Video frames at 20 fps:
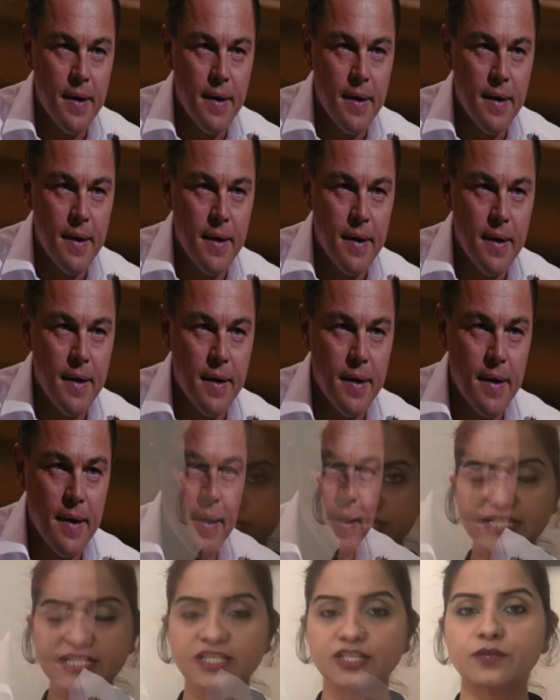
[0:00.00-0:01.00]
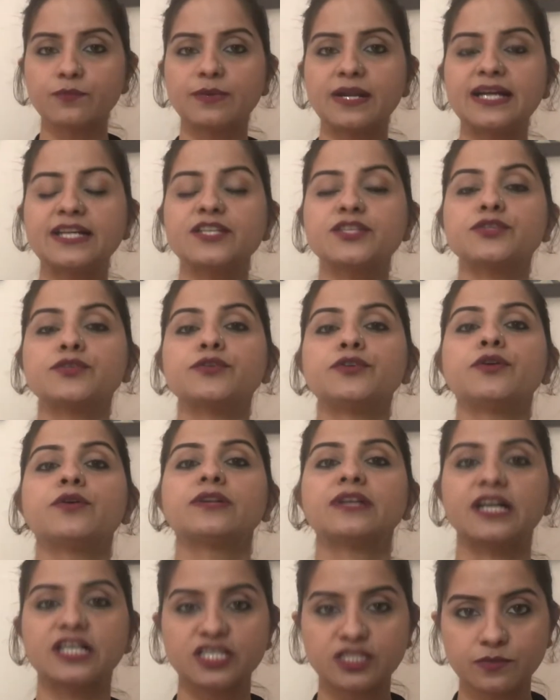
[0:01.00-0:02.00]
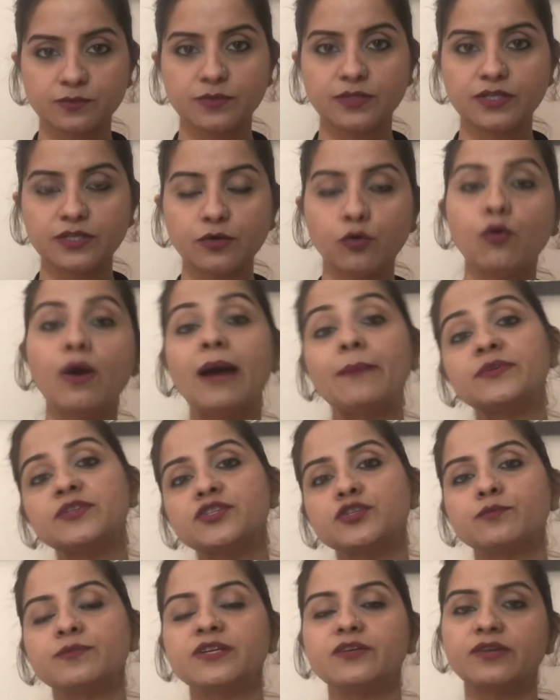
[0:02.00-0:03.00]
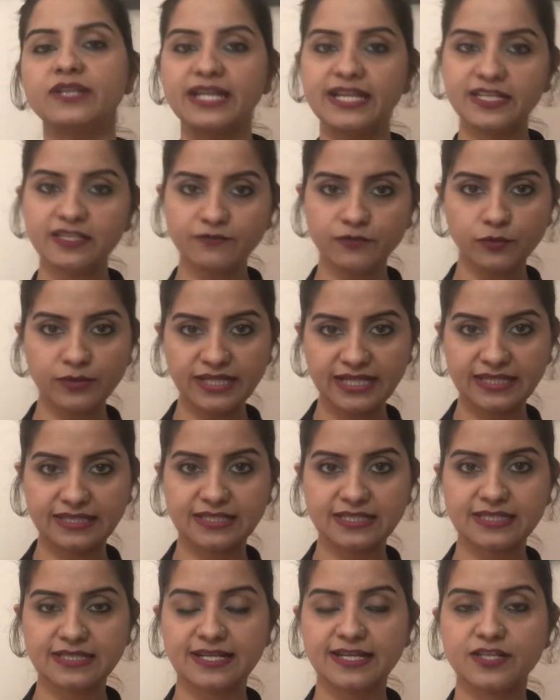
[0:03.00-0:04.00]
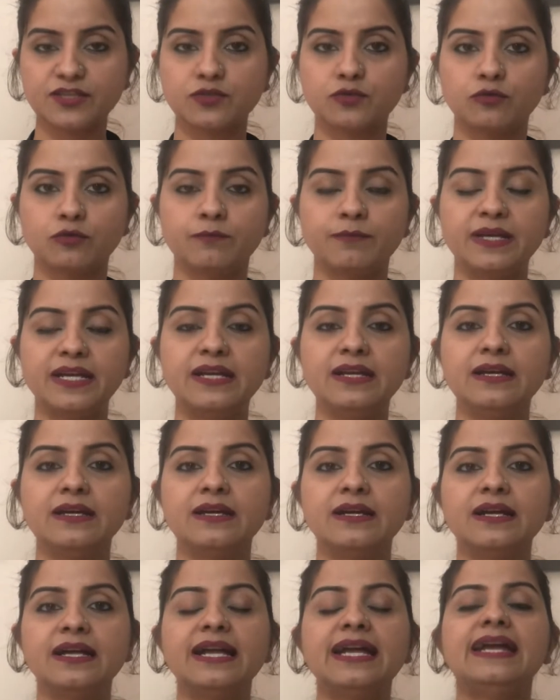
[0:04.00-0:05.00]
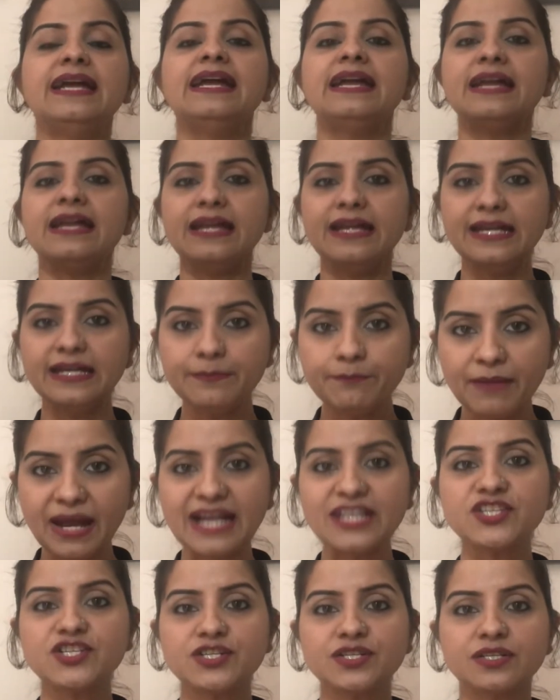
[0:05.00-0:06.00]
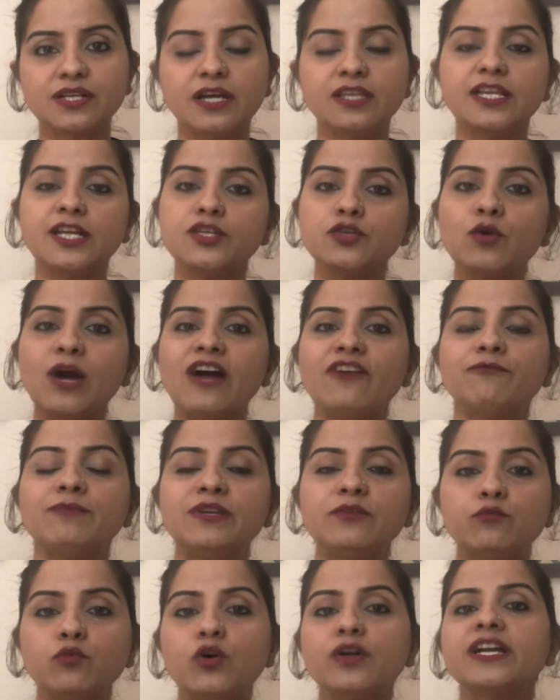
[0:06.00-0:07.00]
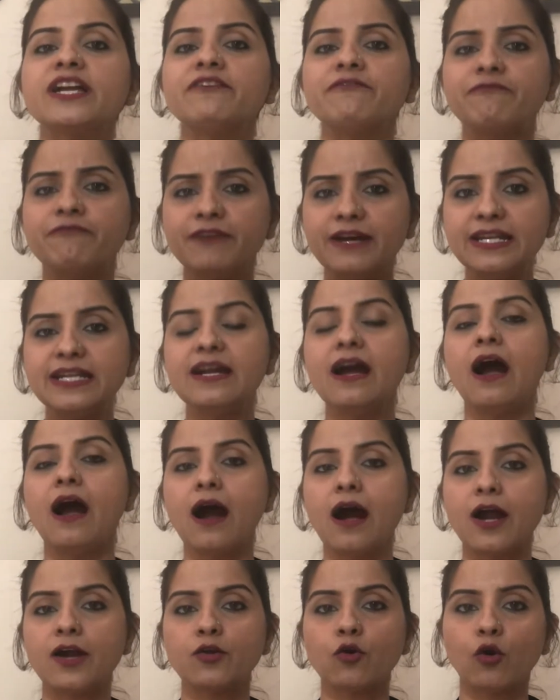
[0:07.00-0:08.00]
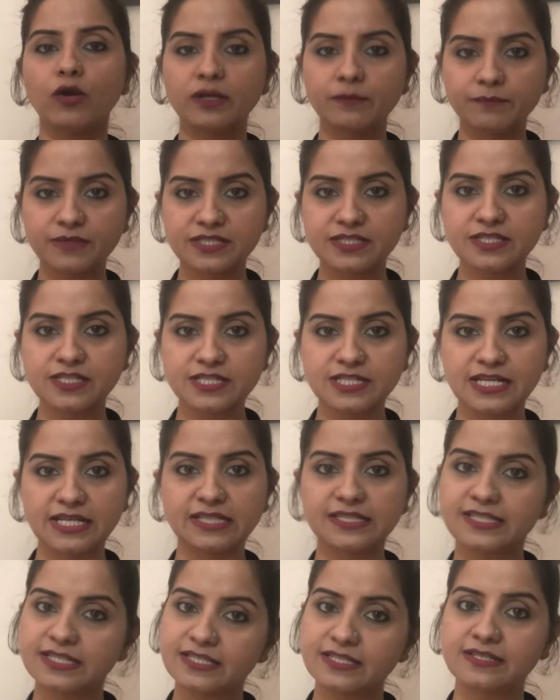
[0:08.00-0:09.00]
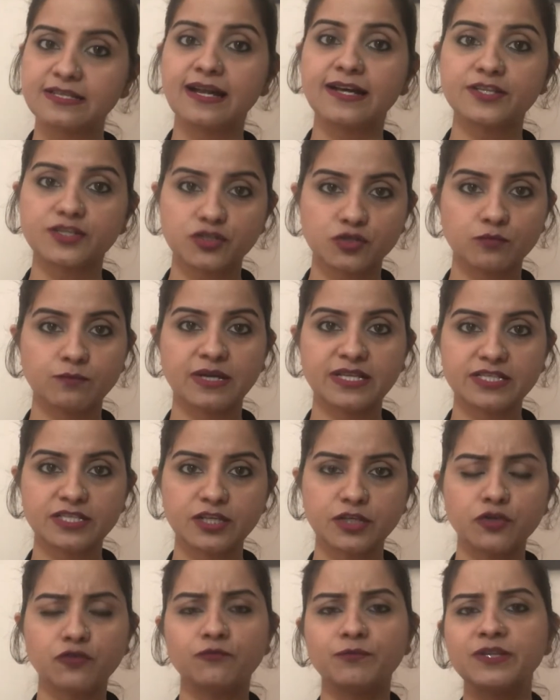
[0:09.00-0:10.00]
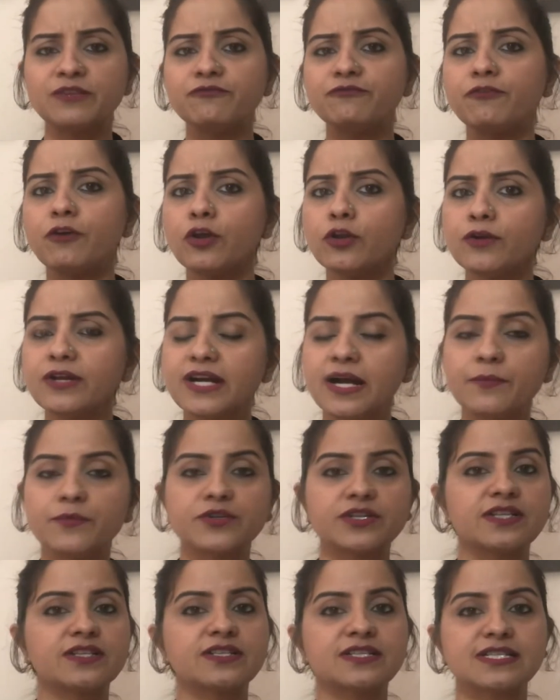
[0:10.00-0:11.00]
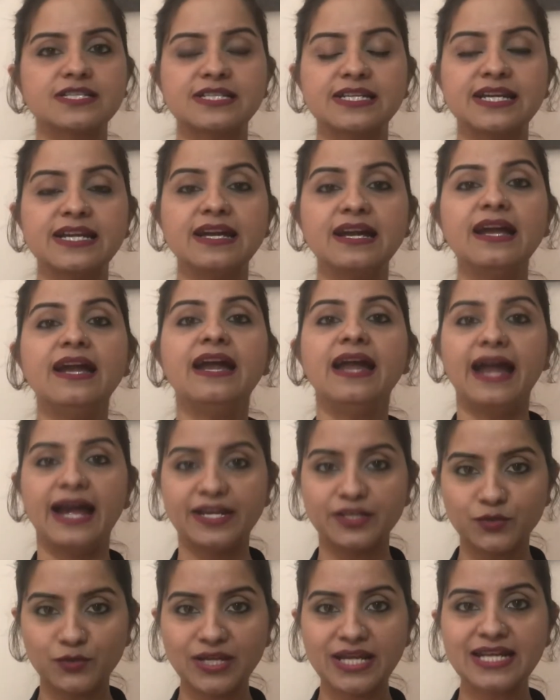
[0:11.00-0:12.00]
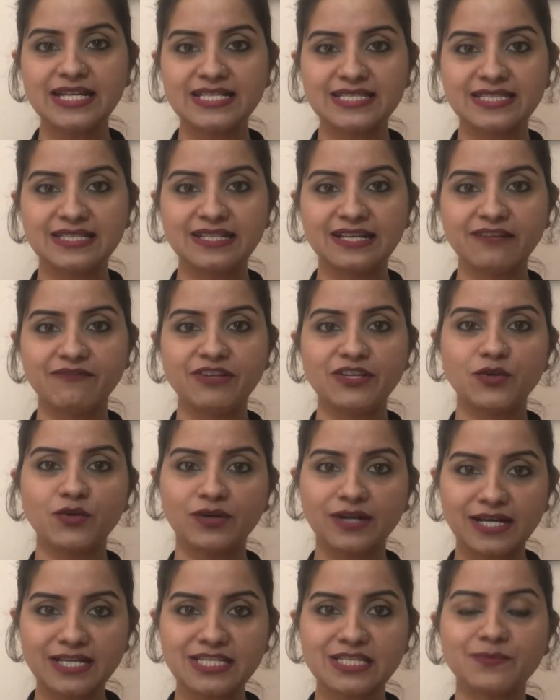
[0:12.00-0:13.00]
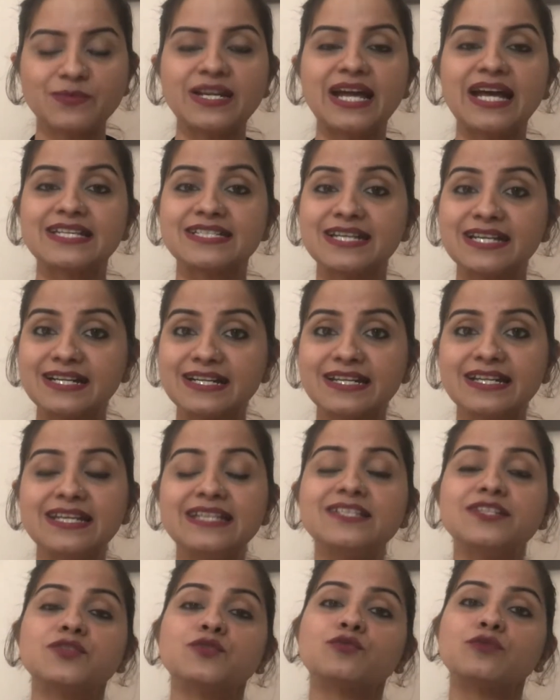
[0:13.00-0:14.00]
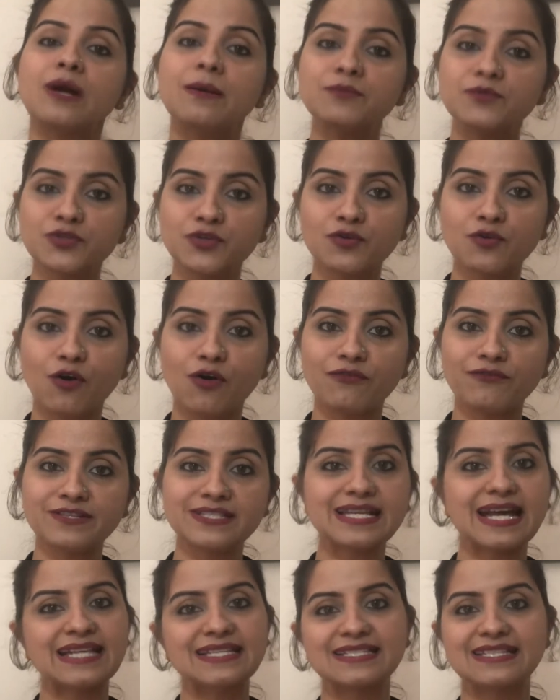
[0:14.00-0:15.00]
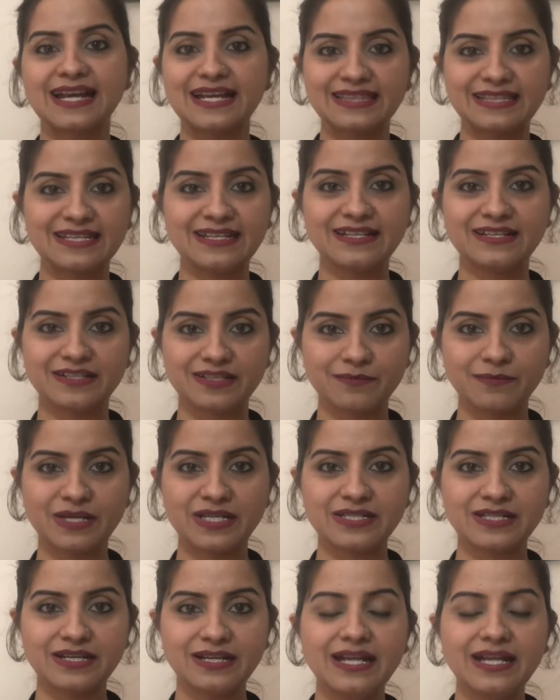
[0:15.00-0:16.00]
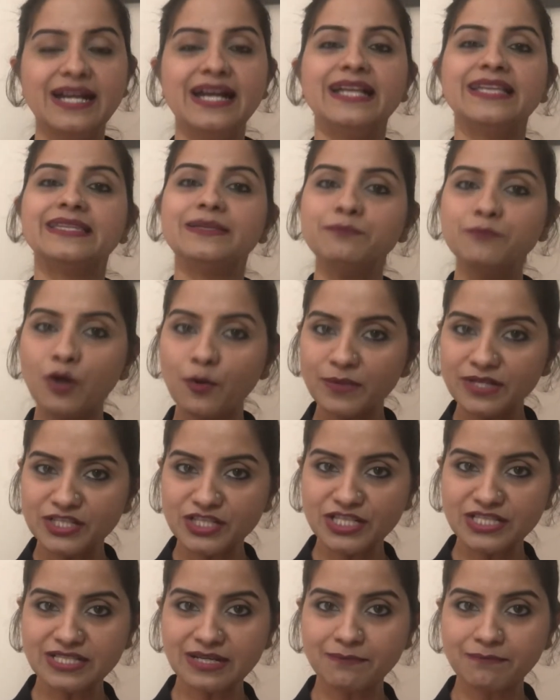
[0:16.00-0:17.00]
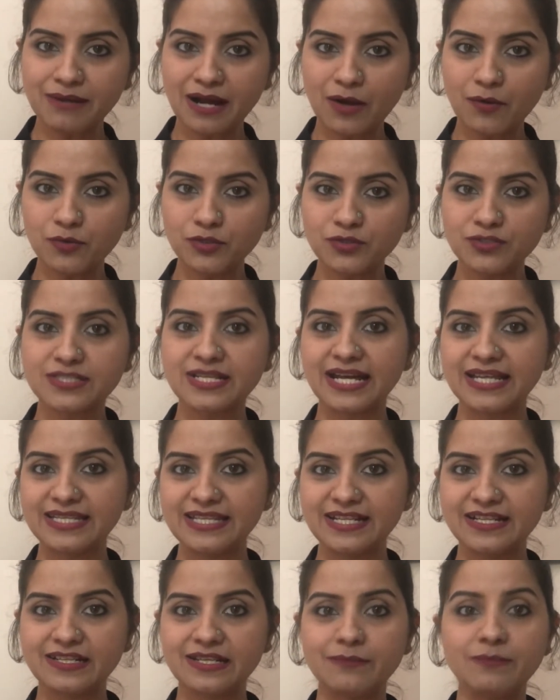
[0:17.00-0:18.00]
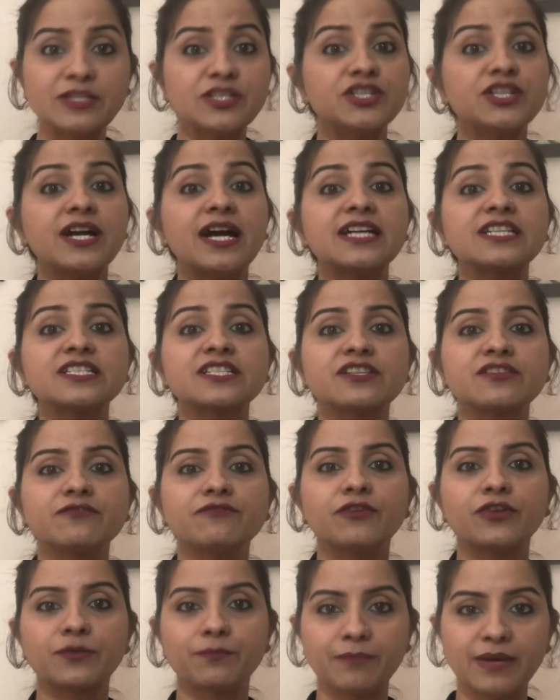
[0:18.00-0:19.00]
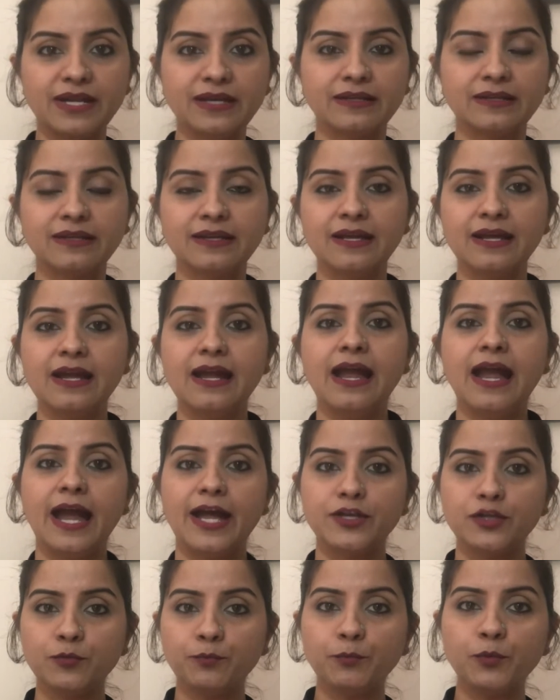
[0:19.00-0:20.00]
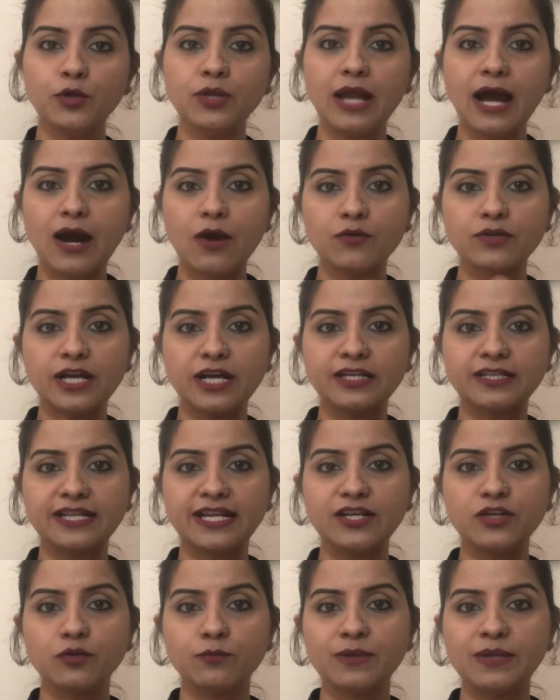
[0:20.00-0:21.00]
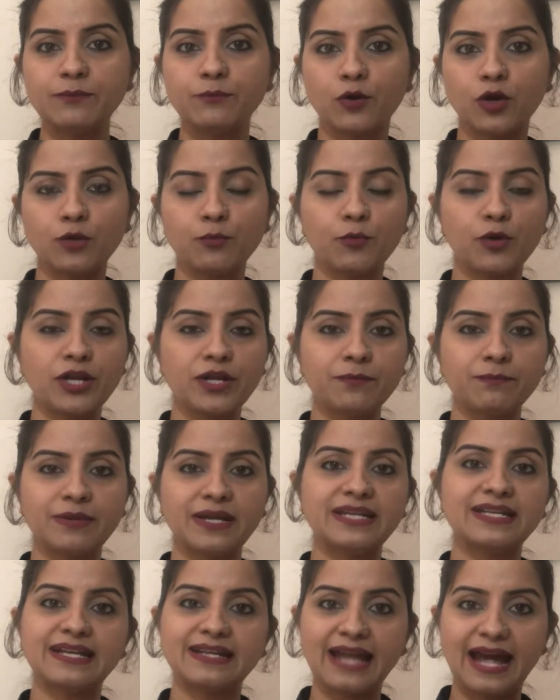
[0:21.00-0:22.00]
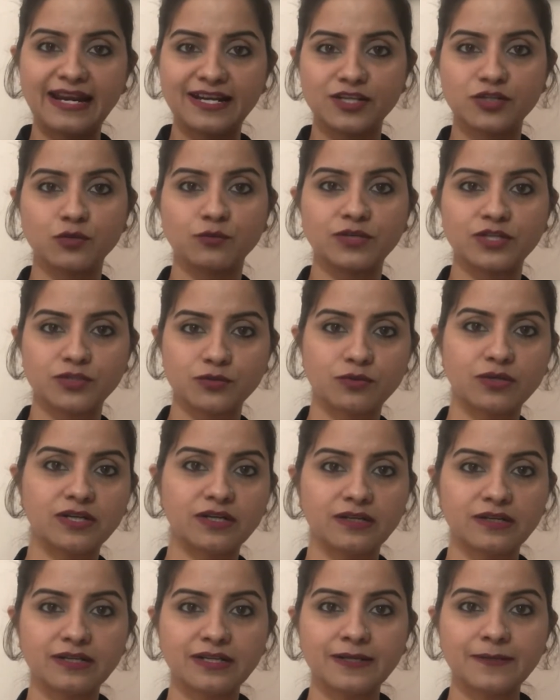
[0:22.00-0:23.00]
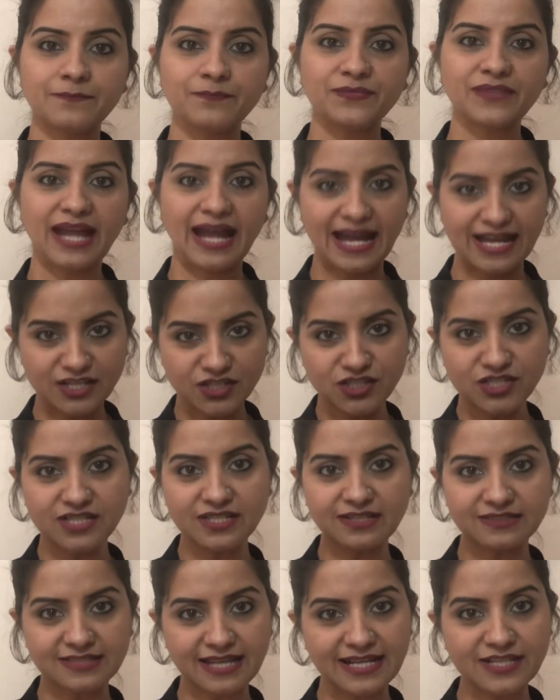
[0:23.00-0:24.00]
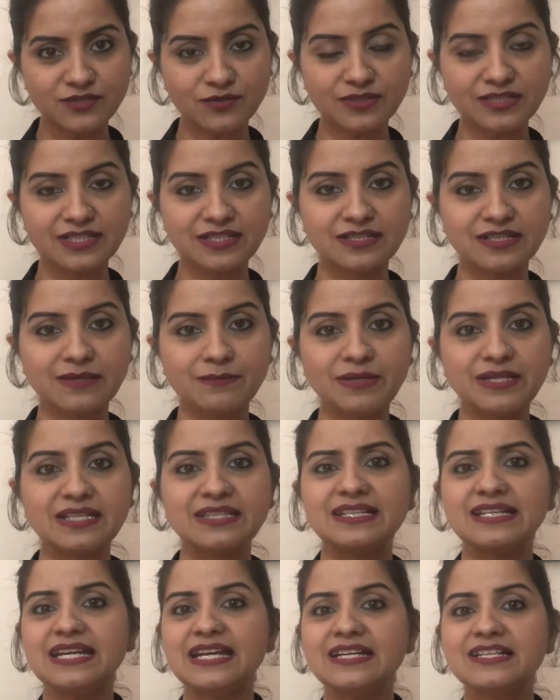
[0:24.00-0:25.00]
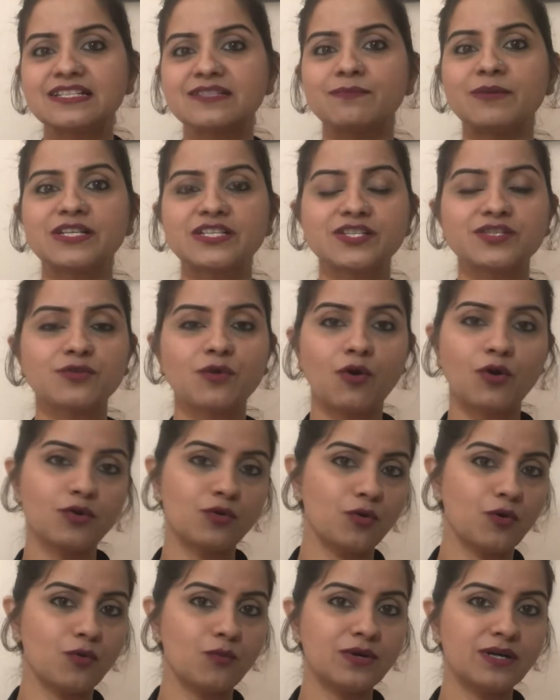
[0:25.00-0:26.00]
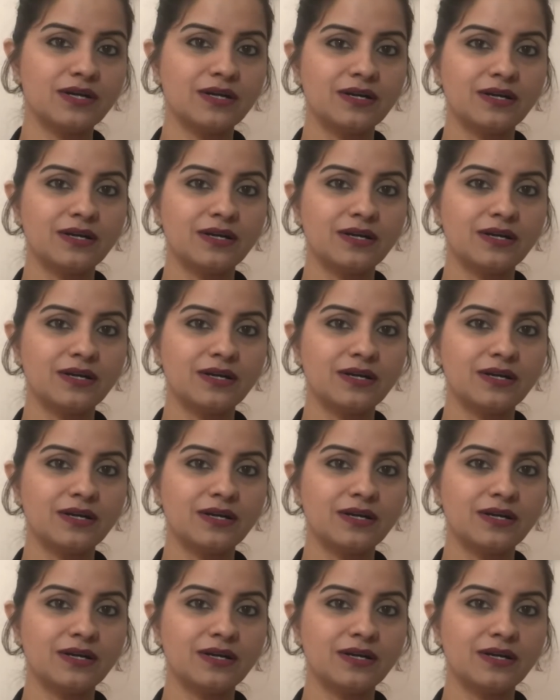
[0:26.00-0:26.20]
One of the strategic replies to your customer, who happens to be your interviewee in this case, could be, imagine that you have been working very hard on a business deal since last 2 months. You've been following up rigorously. And today is the day when your customer has agreed to come to your office and sign the agreement. The moment she's about to sign the agreement, she asks you for a pen. And you pull out a 10 rupee ballpoint pen and hand it over to her. As she signs on the agreement, the ink smudges all over.